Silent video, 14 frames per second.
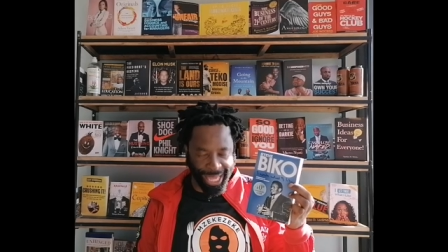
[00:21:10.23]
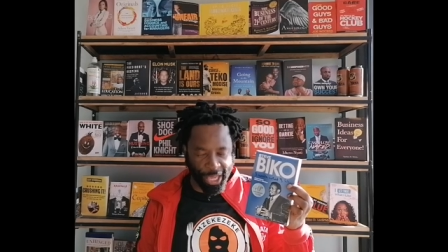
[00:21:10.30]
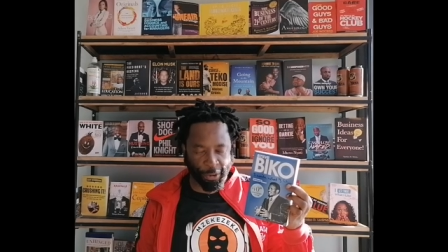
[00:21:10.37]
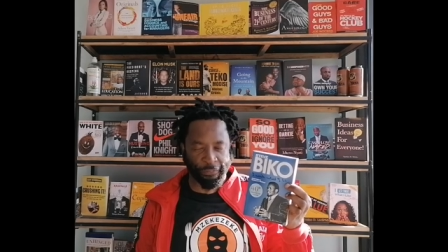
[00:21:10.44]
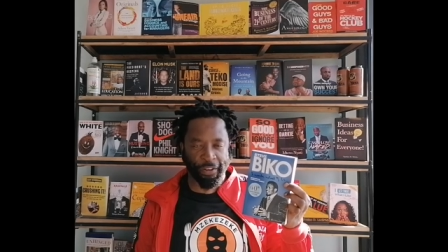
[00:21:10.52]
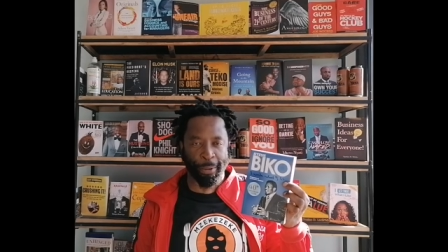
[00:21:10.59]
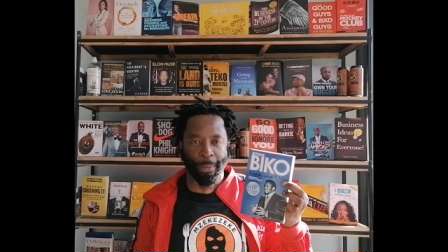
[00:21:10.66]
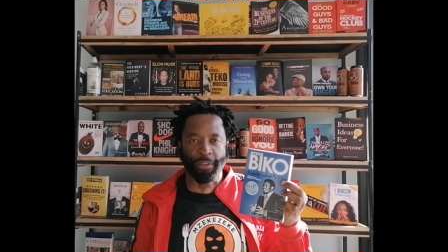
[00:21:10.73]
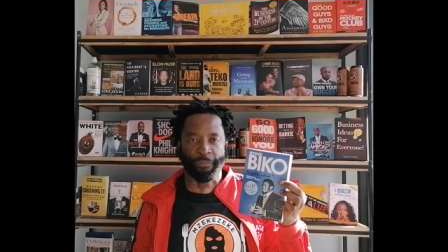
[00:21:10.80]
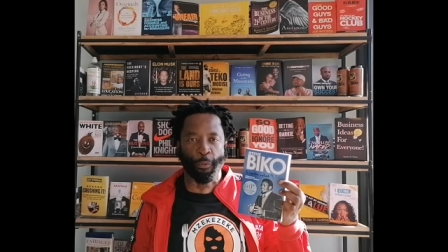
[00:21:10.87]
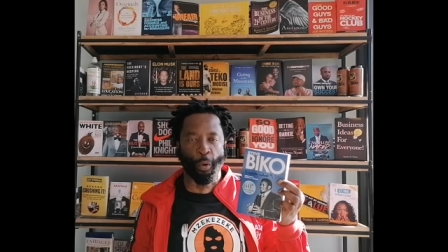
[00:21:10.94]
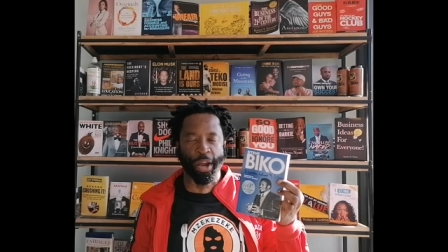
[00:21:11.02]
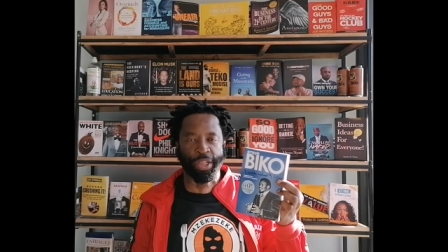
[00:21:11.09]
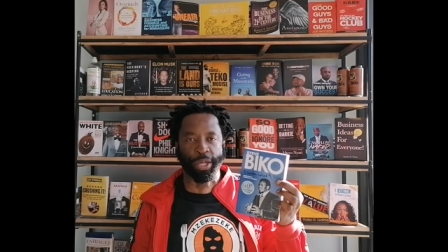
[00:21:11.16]
Thank you very much
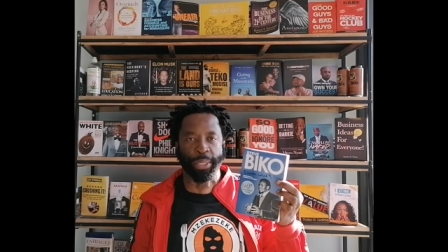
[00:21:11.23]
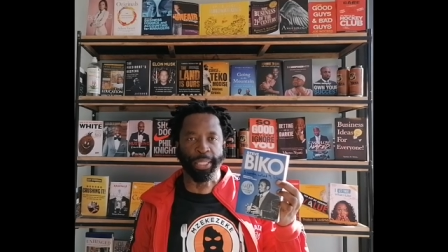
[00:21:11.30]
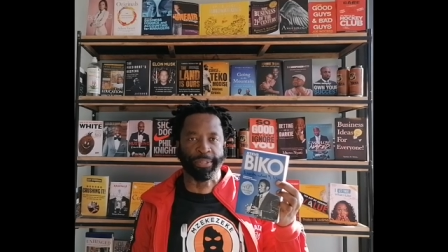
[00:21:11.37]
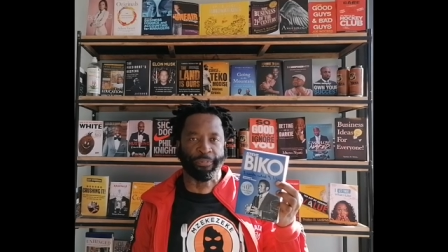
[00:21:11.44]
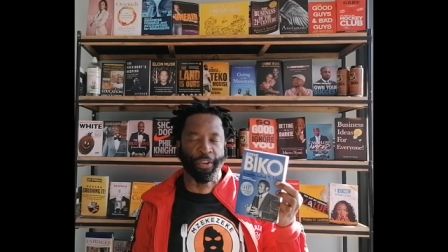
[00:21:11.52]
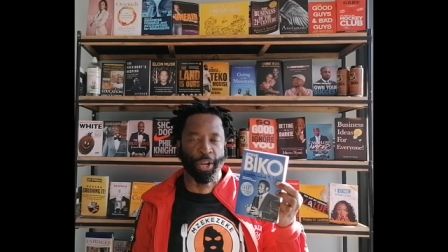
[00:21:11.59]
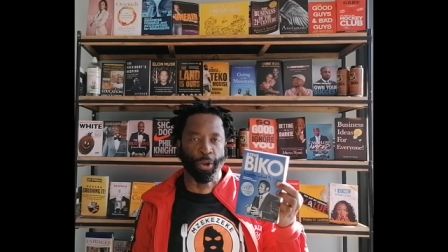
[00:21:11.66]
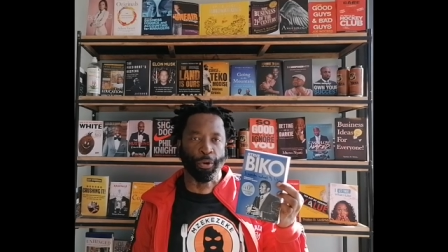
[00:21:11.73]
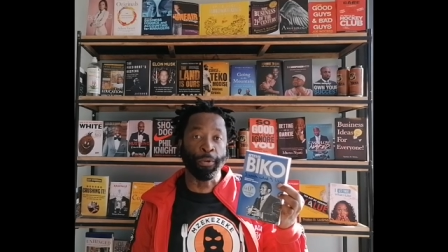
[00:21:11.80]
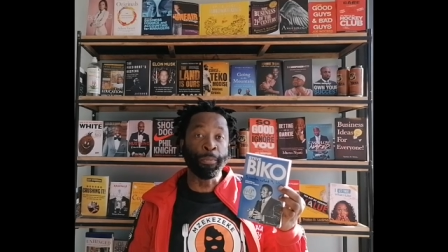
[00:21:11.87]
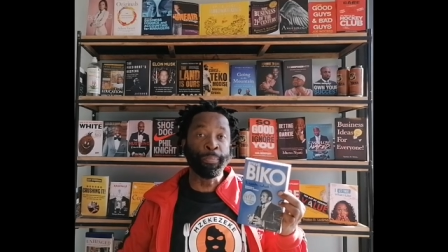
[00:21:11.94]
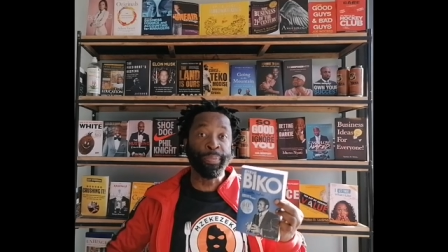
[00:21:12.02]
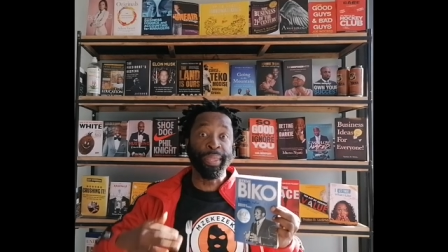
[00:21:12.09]
for watching this video.